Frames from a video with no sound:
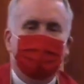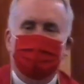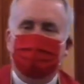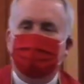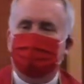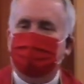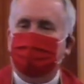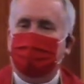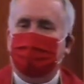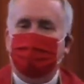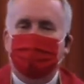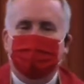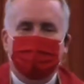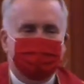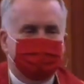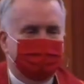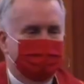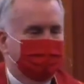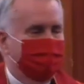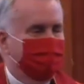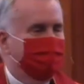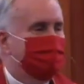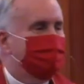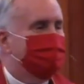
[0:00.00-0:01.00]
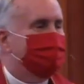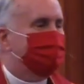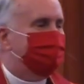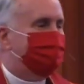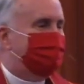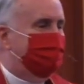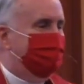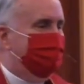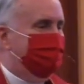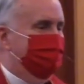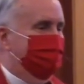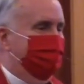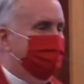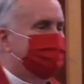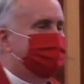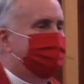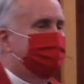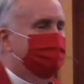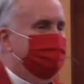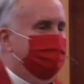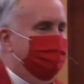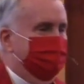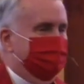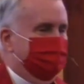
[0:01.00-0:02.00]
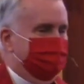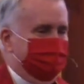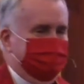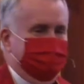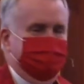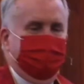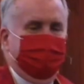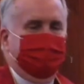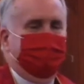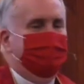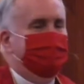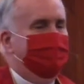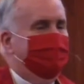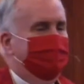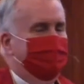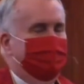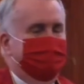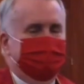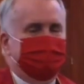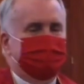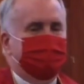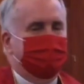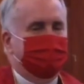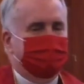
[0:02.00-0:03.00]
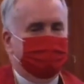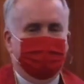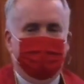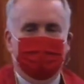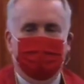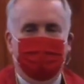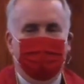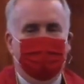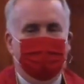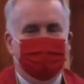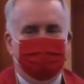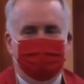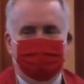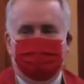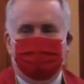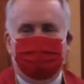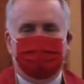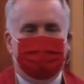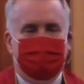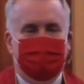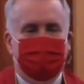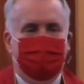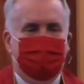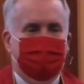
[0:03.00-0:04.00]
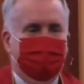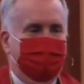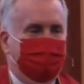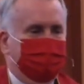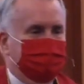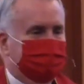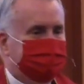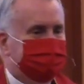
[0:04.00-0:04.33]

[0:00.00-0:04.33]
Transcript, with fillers: to say is that when you're saying yes to this, it's like, come on, step up.